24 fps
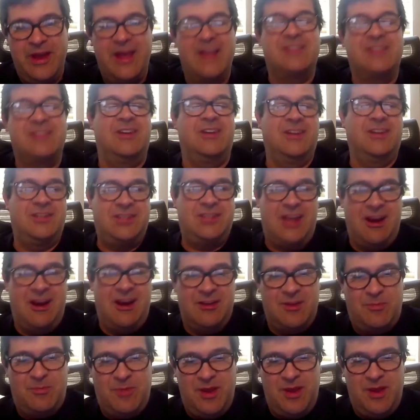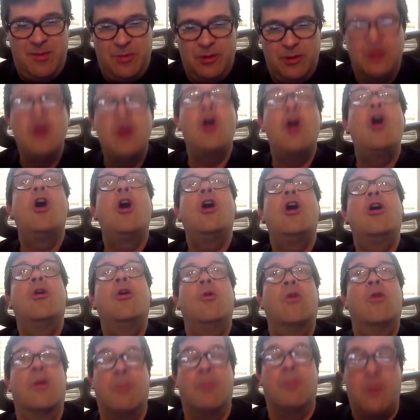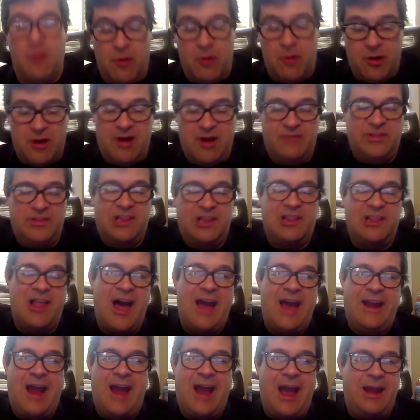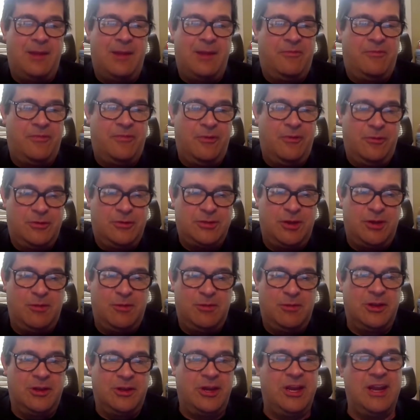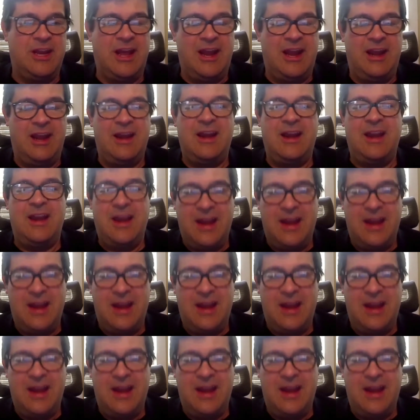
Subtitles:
It's going to scare the people who are more of the line item folks who you were looking at